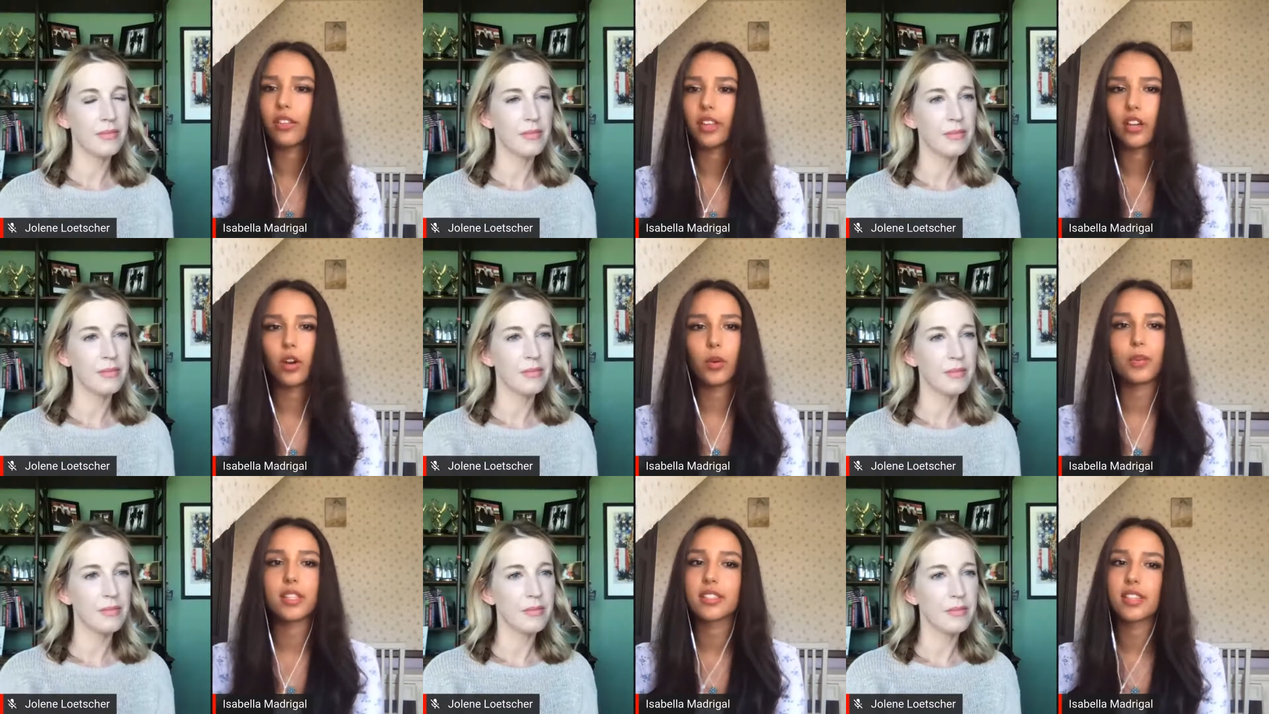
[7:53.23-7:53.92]
Speaker 1: They
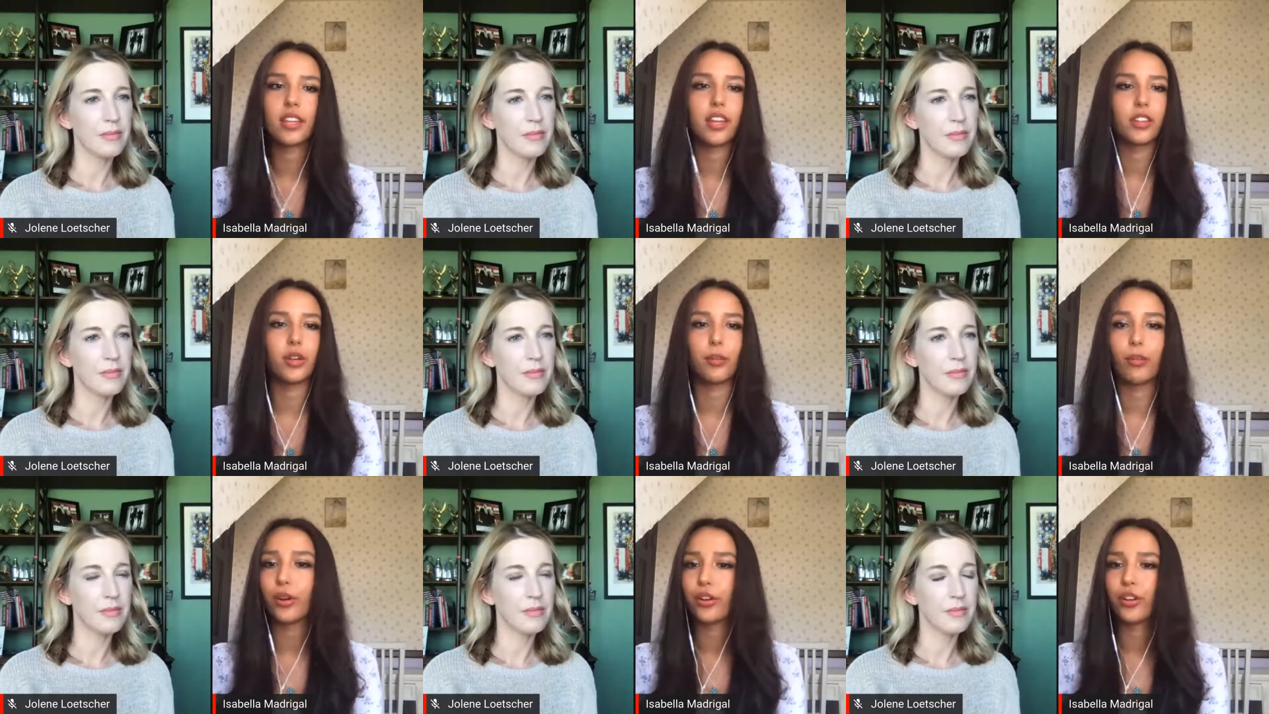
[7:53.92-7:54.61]
go missing and they're
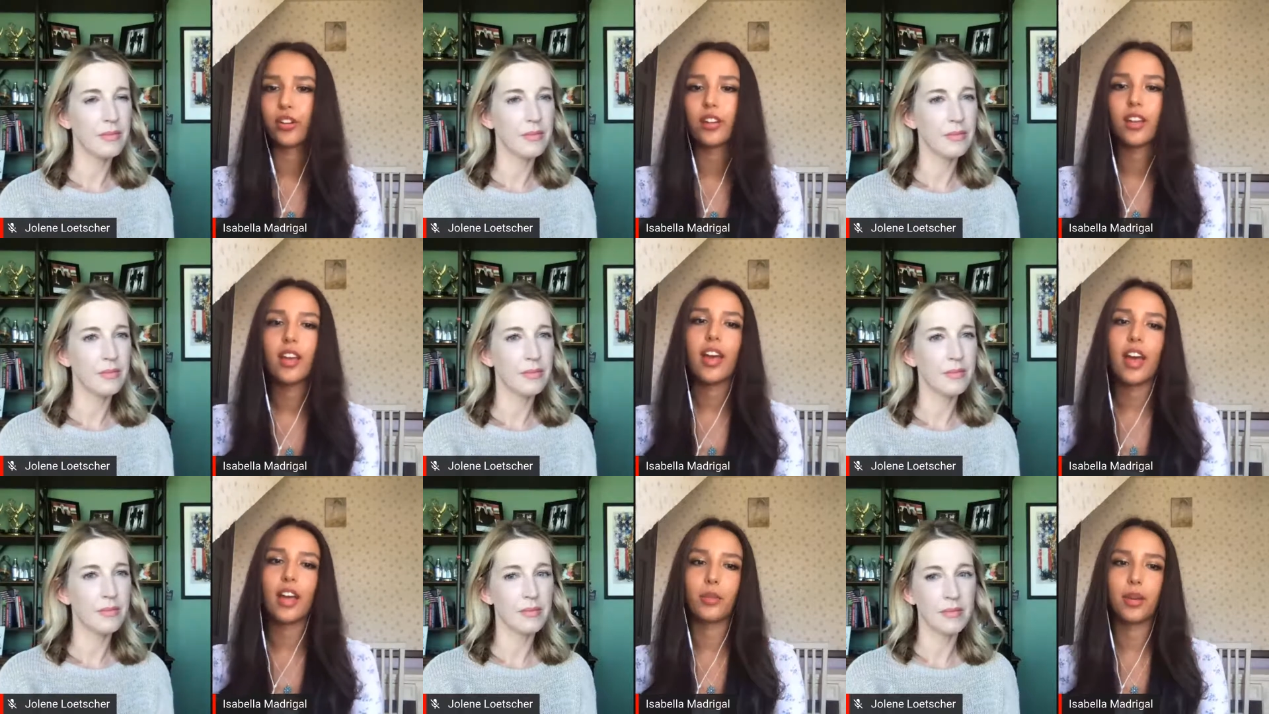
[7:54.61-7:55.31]
murdered
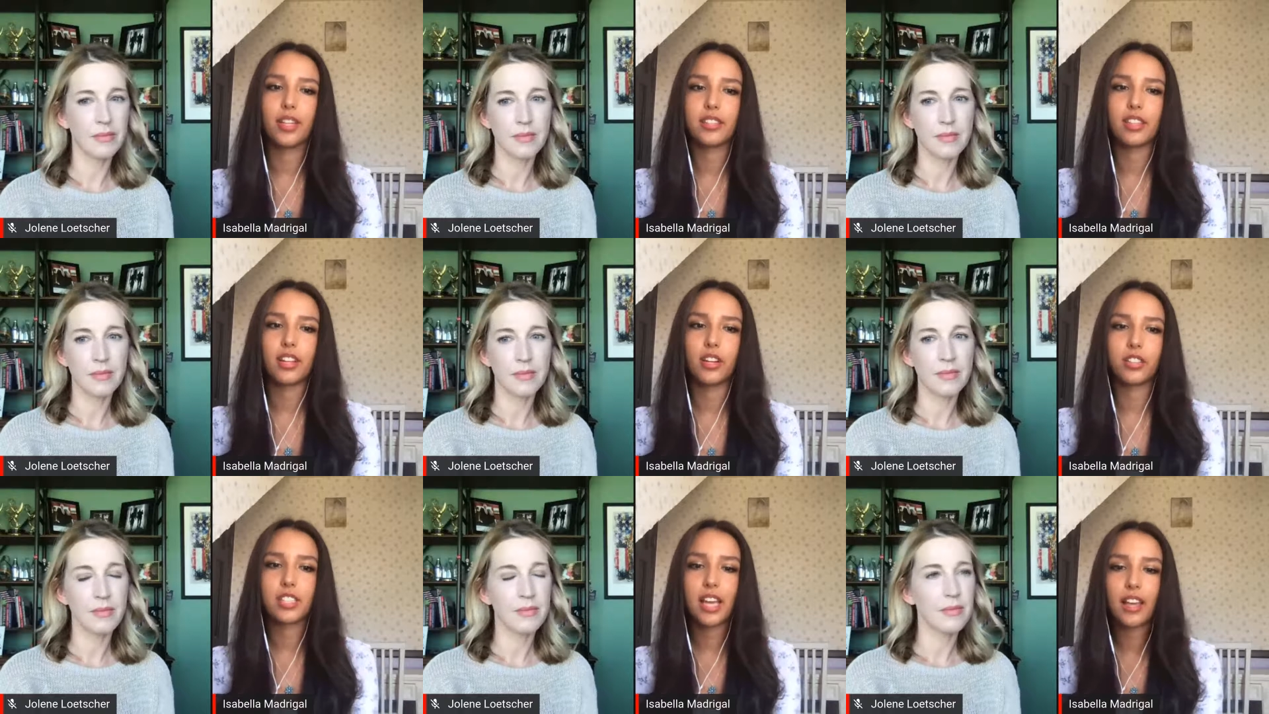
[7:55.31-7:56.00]
at rates that
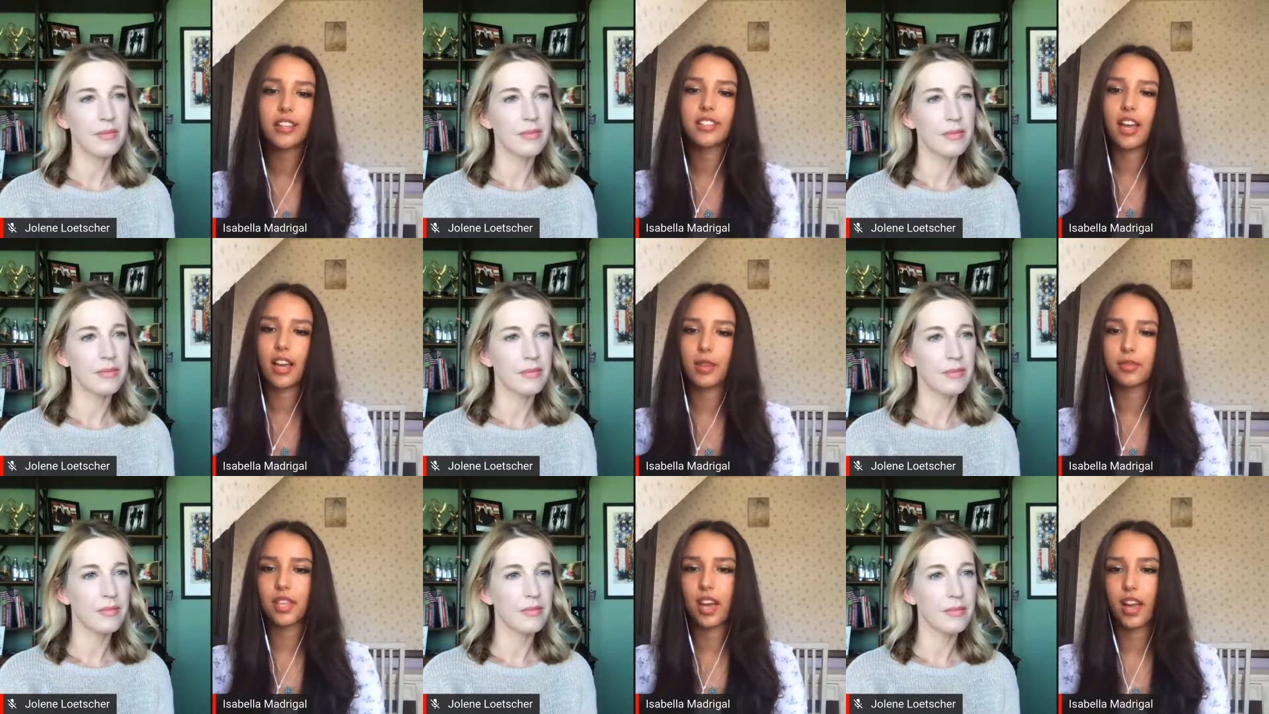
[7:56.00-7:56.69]
are ten
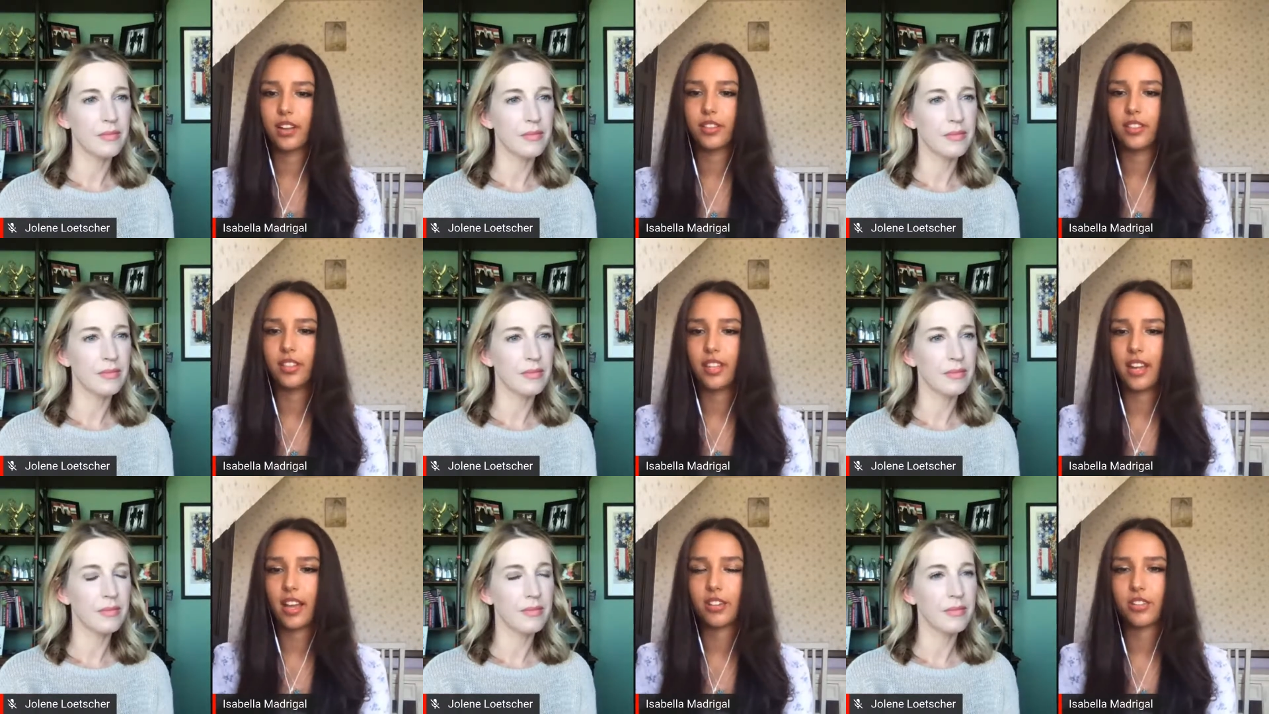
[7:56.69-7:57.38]
times higher than
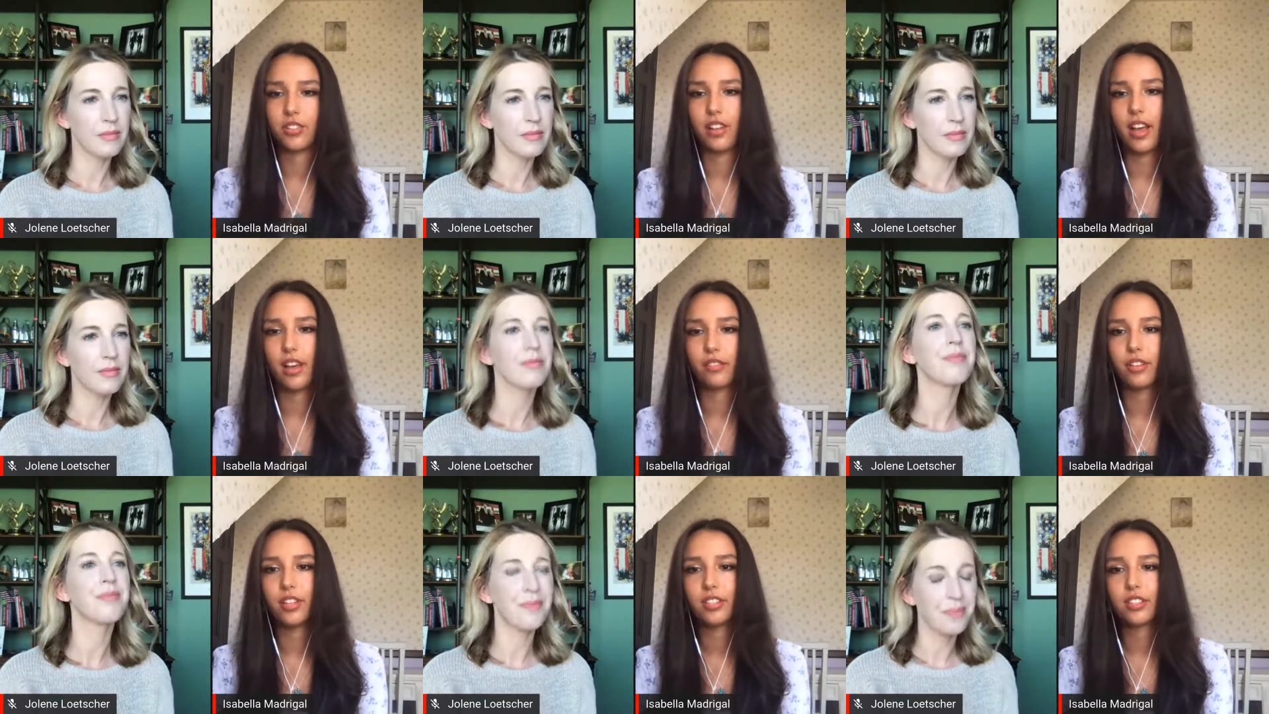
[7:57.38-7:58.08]
the national
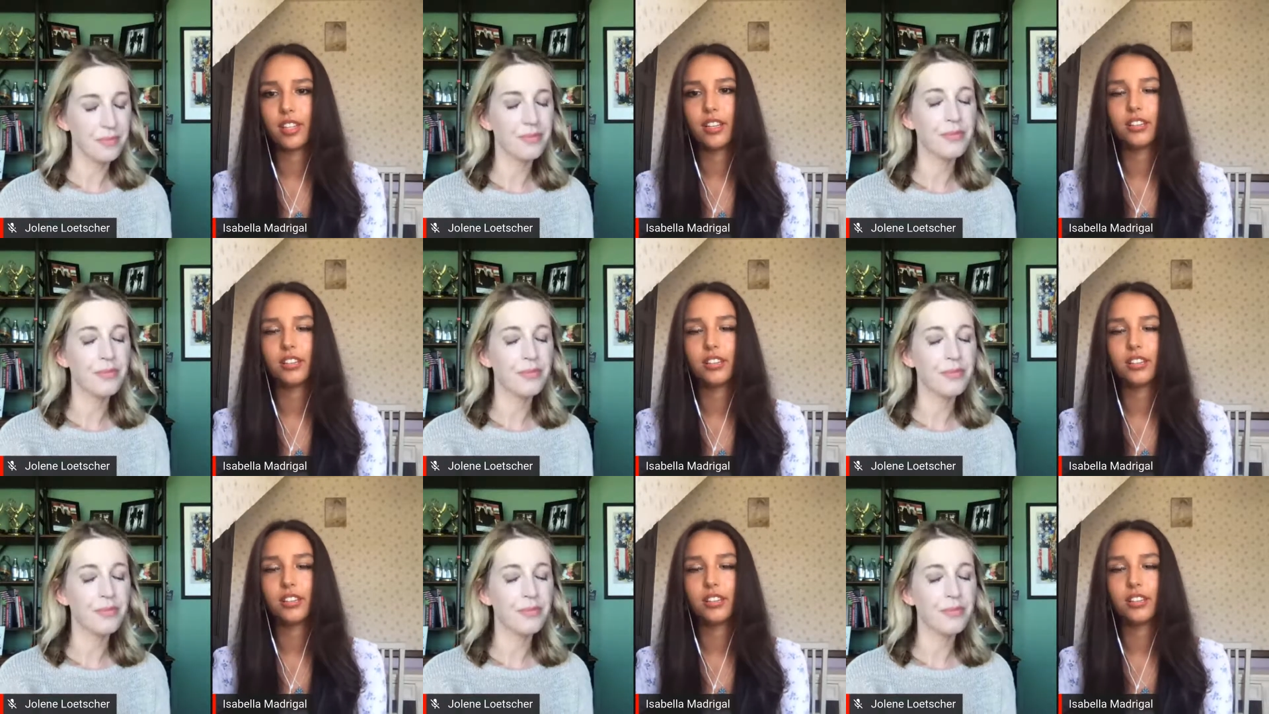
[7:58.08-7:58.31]
average.